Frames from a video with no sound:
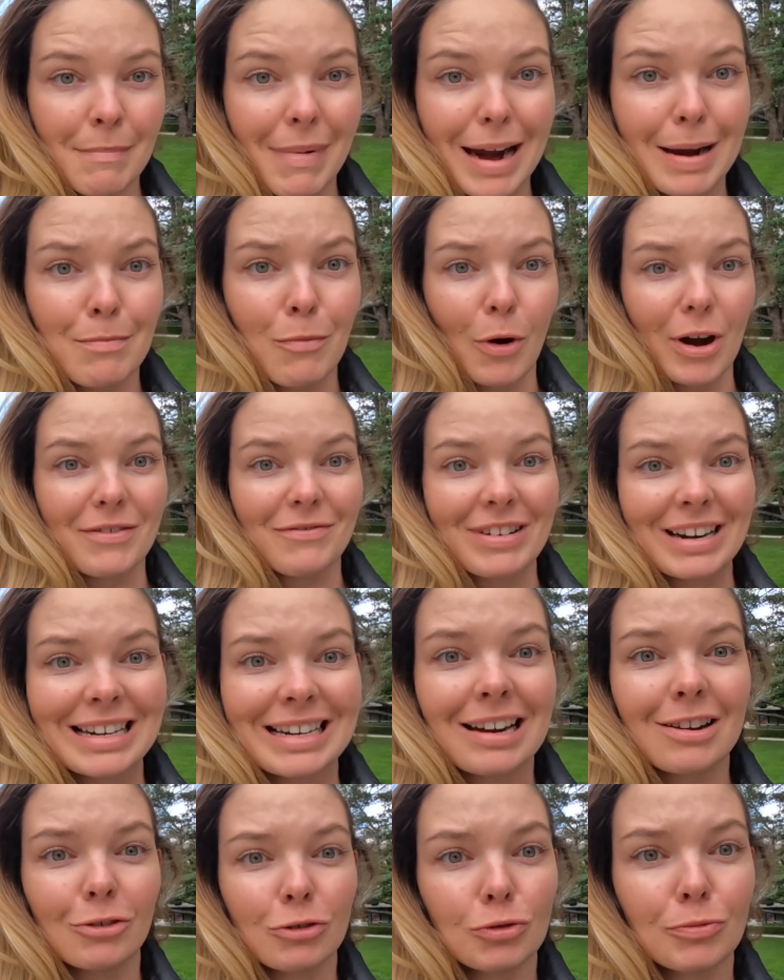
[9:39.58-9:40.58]
My
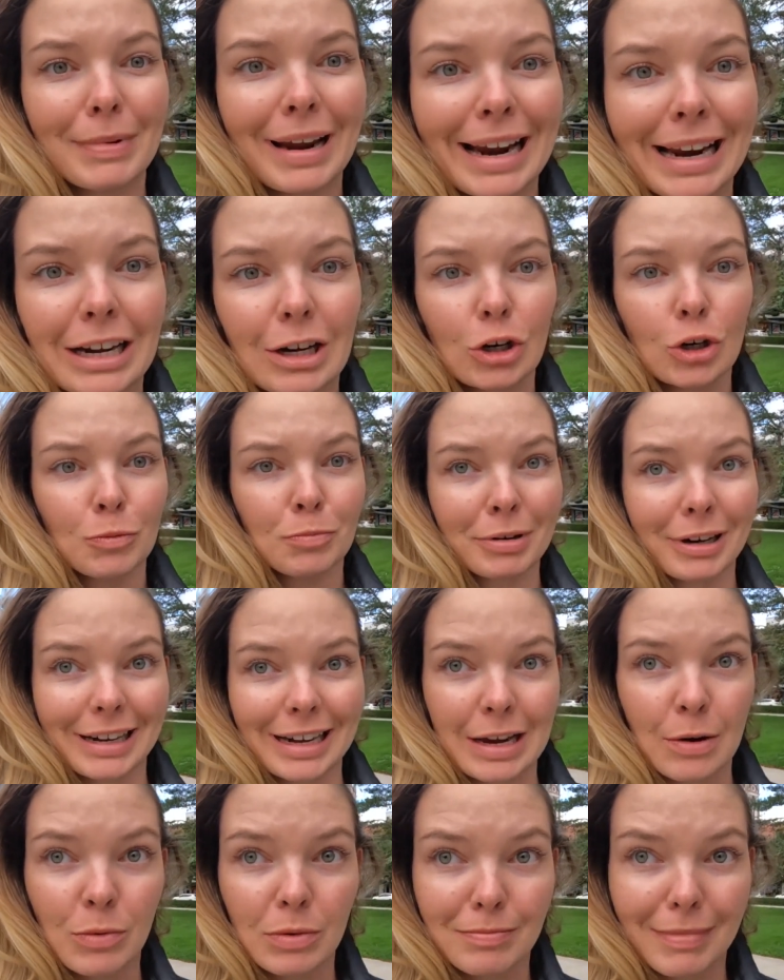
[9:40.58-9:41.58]
boyfriend tells me I look
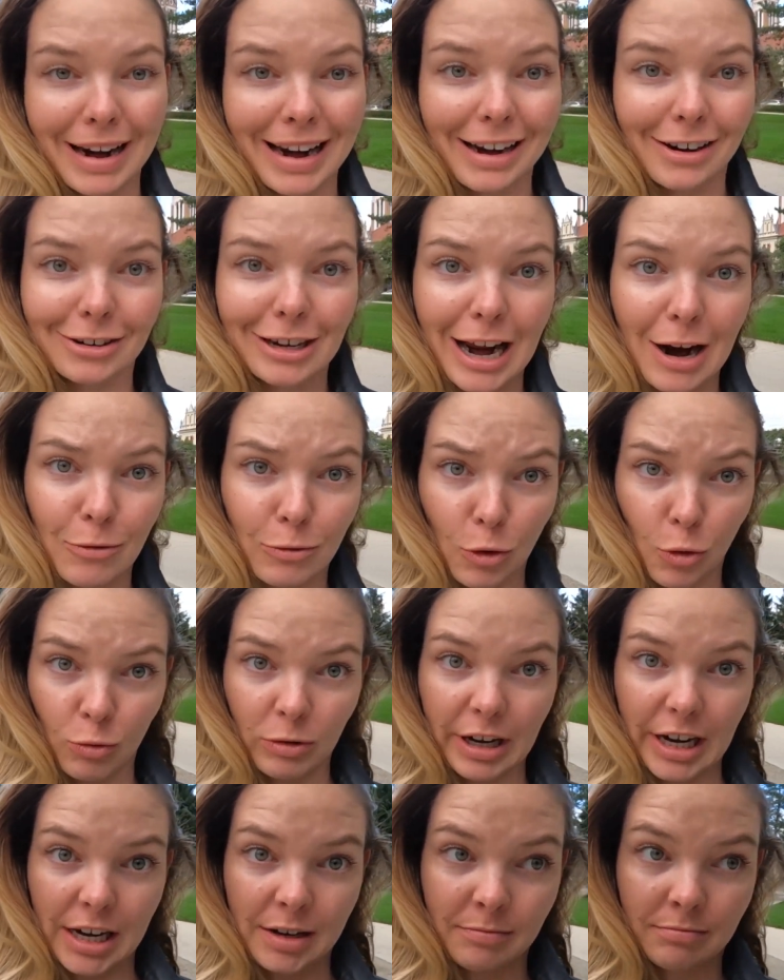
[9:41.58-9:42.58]
pretty with my hair down
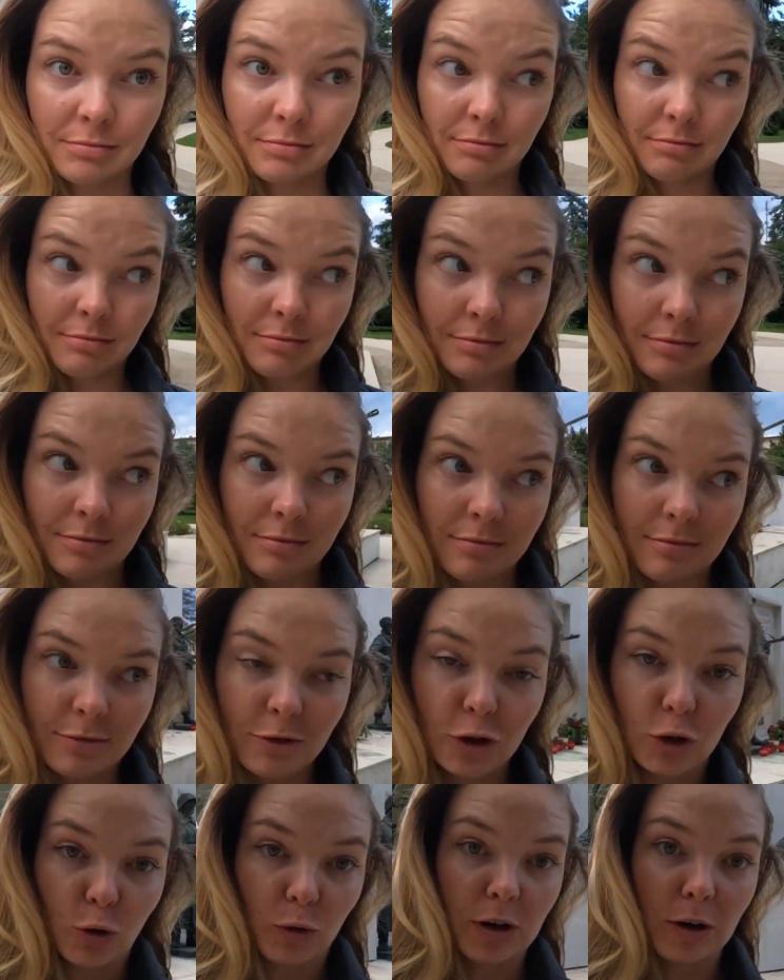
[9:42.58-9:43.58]
only.
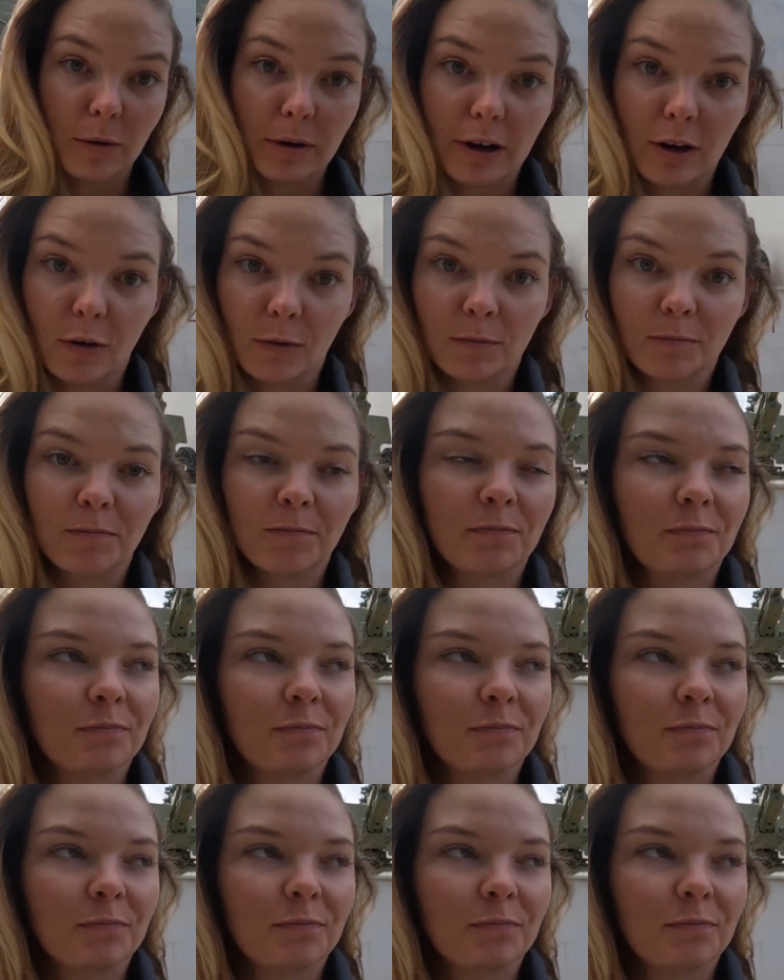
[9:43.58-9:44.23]
So here we go.